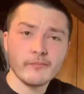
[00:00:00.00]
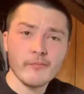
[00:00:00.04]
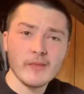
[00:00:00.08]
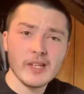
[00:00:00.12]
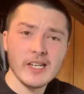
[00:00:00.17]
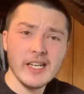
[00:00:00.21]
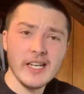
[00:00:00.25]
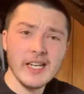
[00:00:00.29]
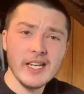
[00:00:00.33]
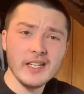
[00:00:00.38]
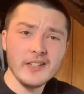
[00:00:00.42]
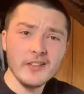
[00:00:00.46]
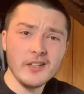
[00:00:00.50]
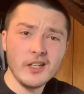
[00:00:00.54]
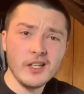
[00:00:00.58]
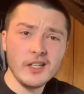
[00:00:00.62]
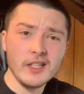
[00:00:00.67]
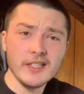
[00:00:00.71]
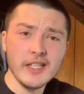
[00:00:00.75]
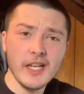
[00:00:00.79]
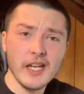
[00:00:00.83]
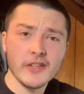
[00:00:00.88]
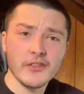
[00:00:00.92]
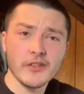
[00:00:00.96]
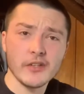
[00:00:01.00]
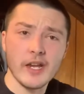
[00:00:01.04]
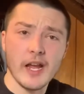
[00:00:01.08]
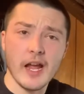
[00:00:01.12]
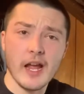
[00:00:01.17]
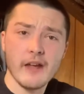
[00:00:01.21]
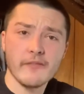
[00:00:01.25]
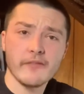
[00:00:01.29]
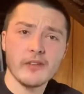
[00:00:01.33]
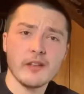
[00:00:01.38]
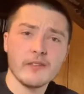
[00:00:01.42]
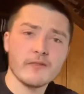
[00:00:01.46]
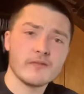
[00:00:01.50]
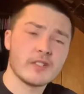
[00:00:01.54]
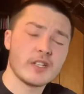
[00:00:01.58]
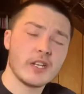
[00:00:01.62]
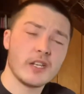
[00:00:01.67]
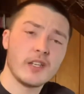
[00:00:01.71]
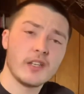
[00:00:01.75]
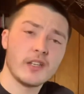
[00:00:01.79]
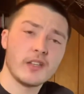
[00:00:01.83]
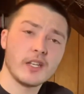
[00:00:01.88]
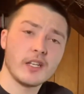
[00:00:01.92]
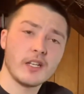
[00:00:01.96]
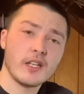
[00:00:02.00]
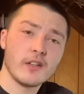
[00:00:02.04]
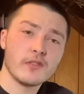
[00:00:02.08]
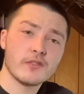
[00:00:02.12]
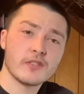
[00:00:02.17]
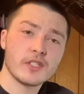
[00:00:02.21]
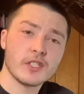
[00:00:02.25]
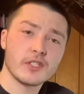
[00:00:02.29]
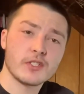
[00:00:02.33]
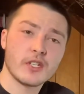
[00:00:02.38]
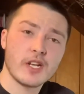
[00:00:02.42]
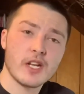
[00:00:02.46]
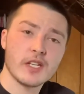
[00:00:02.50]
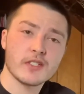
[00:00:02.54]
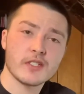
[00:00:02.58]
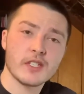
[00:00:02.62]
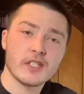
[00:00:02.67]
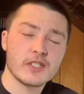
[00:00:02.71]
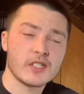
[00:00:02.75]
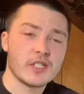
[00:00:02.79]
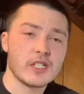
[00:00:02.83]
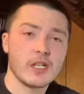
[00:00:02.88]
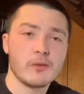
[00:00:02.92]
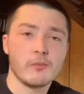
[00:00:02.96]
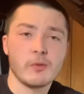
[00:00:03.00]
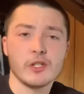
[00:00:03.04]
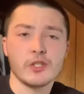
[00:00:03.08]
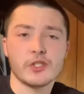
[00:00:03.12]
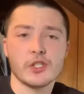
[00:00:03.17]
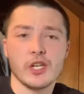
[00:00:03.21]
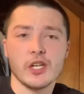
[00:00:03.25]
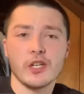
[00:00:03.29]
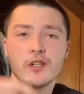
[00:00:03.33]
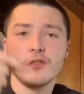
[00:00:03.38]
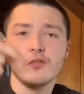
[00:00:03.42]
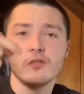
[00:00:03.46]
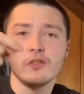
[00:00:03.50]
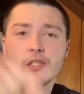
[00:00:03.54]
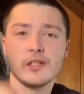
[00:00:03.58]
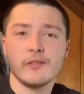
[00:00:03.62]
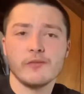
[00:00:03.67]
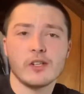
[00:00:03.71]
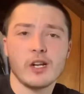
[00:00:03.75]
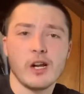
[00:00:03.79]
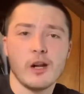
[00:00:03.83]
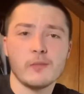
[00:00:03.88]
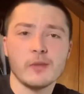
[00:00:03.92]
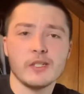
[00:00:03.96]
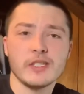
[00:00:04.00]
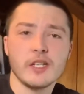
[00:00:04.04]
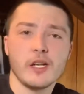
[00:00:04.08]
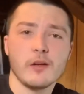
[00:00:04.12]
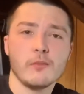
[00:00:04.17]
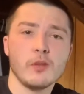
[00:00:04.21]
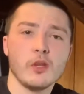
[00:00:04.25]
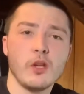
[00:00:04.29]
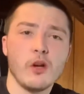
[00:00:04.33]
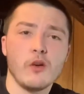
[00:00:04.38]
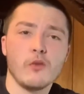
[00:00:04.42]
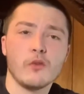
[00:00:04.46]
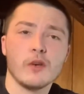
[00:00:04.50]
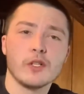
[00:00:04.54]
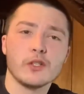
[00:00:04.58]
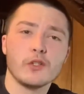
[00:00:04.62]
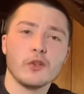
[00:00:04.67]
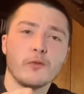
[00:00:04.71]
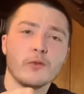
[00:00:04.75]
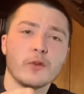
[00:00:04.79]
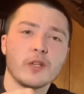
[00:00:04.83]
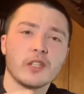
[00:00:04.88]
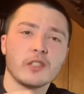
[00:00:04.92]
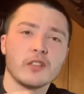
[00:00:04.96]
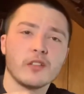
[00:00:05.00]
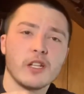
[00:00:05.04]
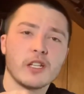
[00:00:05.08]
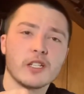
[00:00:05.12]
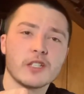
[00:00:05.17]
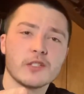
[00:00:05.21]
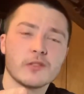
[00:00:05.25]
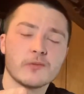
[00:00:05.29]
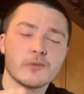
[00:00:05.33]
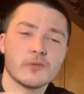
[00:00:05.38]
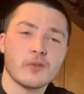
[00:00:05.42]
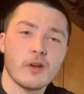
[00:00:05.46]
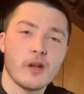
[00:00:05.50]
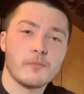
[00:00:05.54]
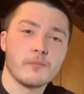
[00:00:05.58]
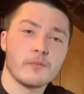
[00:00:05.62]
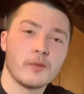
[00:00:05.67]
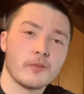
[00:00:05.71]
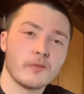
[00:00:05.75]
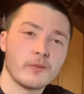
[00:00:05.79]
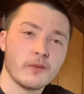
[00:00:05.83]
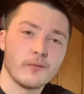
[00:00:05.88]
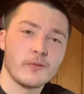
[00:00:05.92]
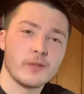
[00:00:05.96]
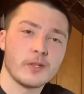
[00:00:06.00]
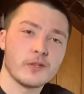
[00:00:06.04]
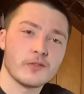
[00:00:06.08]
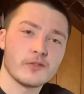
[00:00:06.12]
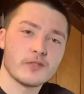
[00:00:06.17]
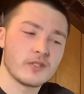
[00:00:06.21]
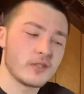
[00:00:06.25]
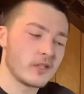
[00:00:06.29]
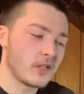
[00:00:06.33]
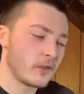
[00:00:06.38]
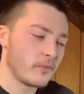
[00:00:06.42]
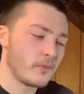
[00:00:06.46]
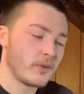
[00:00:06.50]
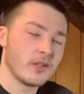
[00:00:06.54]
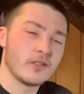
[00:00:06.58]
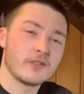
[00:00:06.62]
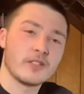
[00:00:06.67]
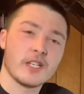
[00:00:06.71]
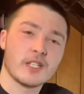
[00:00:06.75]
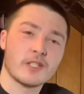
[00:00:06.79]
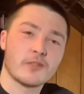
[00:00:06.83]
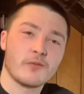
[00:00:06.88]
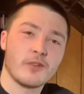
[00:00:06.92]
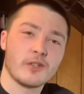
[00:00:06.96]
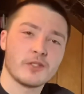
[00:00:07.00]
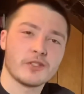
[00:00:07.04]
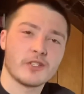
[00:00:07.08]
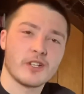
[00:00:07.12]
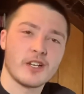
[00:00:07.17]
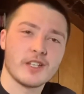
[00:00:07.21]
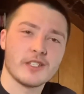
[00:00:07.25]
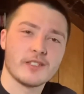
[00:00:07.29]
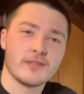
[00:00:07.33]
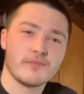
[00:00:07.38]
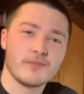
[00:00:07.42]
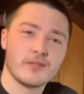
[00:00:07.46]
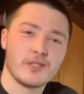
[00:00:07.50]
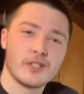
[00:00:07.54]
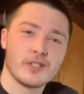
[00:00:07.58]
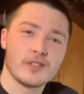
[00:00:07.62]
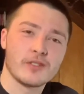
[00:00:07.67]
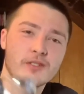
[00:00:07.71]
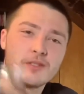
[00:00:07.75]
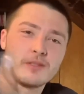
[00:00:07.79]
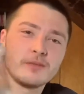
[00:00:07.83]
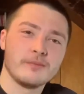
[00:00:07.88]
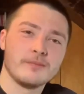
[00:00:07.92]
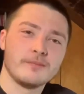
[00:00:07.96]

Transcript: And uh, yeah, there you have it. Is there anything else that you guys like to see on my channel? Leave a comment down below. And don't forget to like and subscribe to my videos. Link beer. Thanks for watching, guys. Cheers.